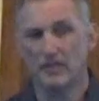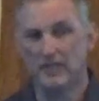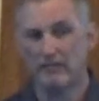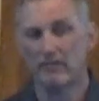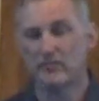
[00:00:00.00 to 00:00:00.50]

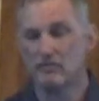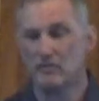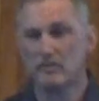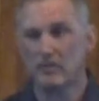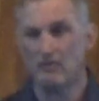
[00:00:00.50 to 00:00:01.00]
to give
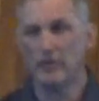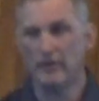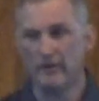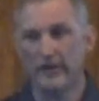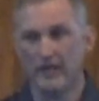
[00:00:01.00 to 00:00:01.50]
us this
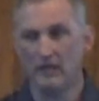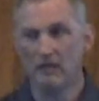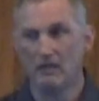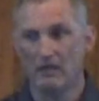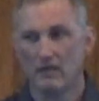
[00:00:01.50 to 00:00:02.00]

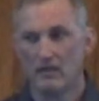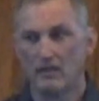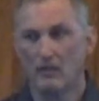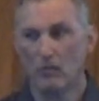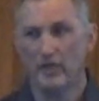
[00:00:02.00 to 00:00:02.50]
community
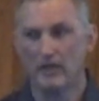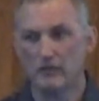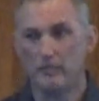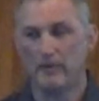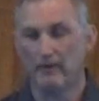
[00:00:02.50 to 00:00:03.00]
that we
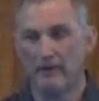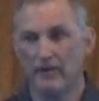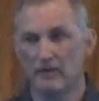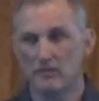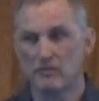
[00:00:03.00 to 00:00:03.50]

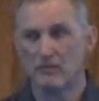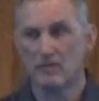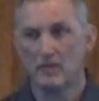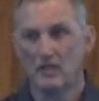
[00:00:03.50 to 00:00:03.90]
experience.